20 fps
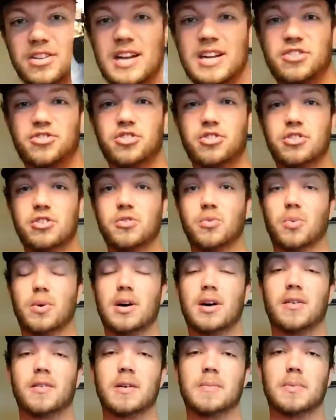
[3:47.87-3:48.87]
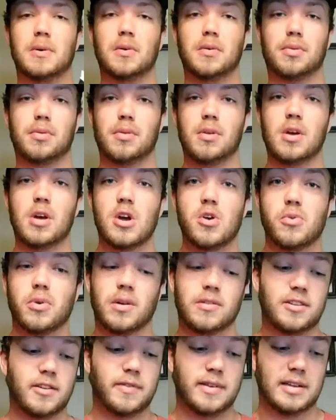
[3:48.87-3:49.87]
that should do well in both
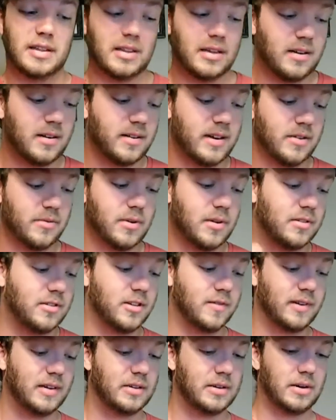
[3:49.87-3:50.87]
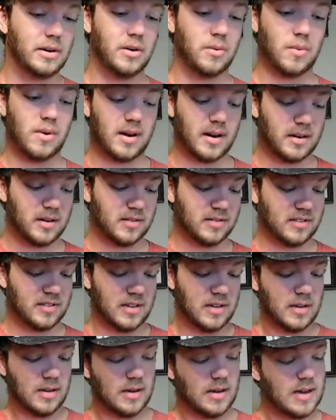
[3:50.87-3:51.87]
relatively clear and relatively dirty waters.
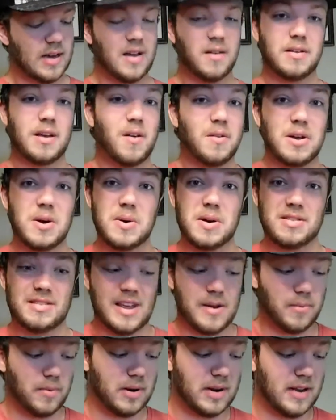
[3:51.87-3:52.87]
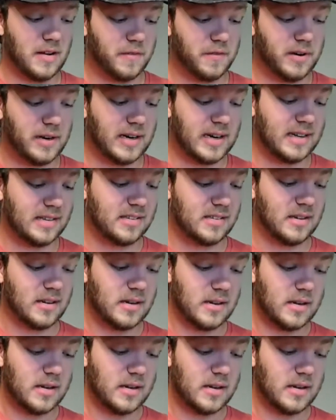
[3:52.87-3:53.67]
I'll go ahead and take one out for you guys.